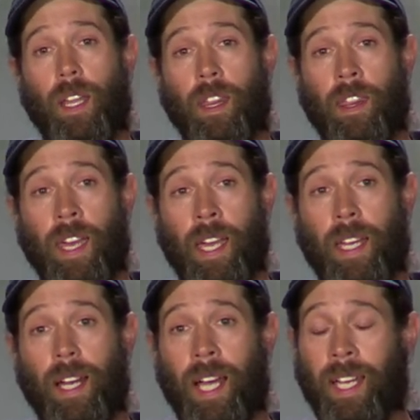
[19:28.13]
that
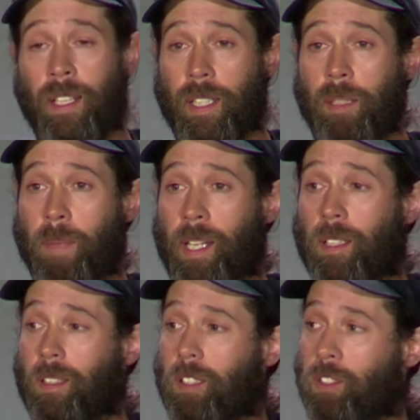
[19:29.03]
I got an email
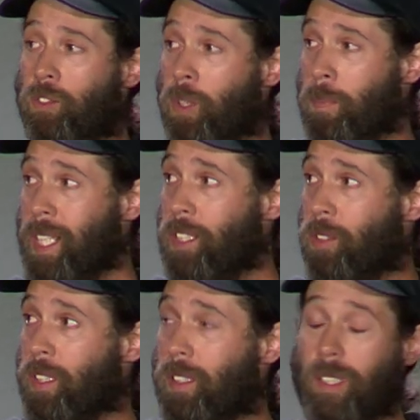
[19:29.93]
from
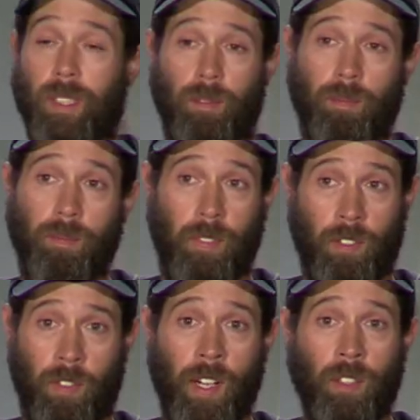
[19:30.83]
Ingrid, the
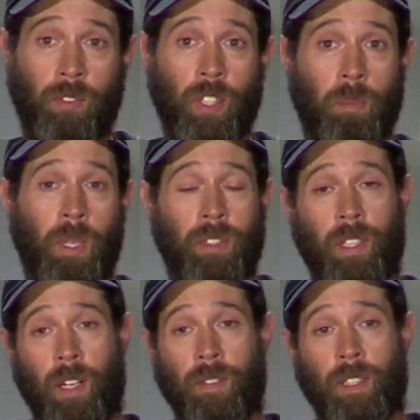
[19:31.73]
very first person
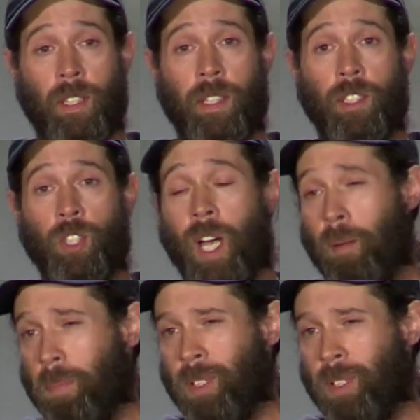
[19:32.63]
that I visited on the shop.